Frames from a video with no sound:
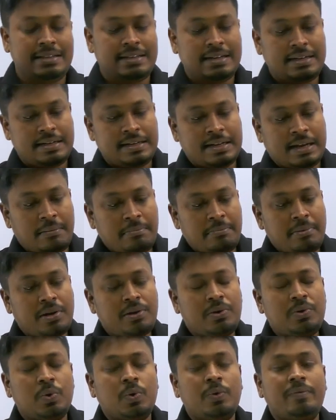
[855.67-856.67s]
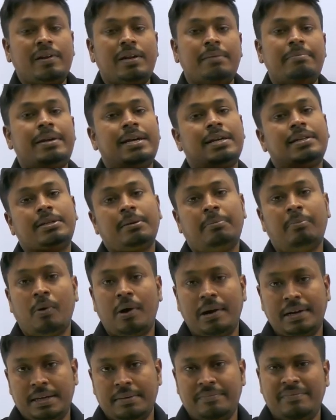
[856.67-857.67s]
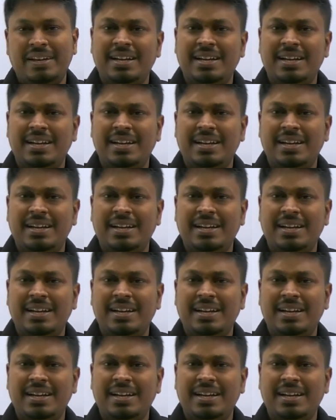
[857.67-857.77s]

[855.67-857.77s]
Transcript: that number 2 will be at the bottom.